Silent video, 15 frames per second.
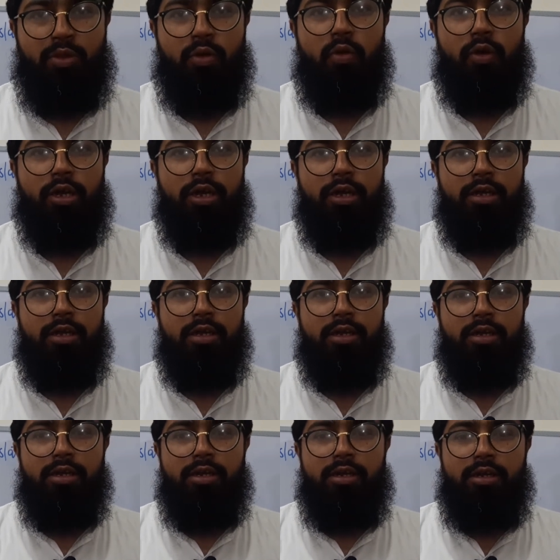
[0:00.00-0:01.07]
Okay,
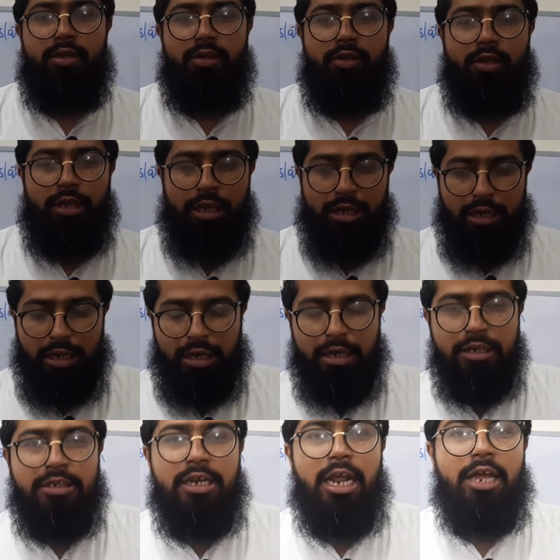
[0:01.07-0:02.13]
in
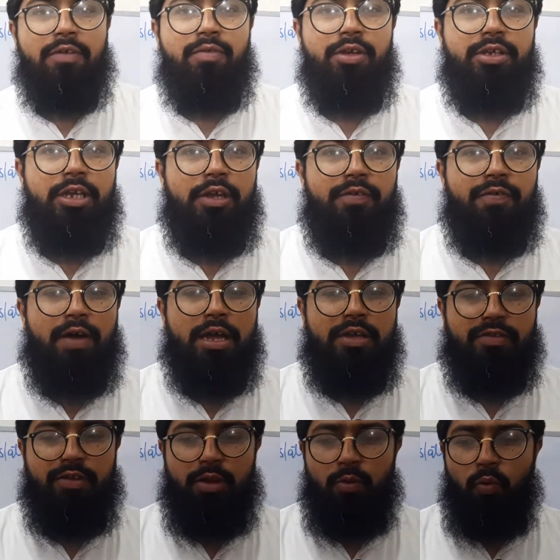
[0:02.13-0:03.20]
English language, if I
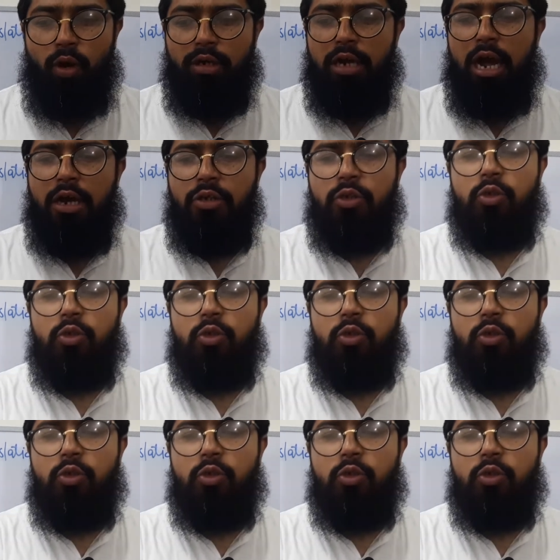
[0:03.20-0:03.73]
say what are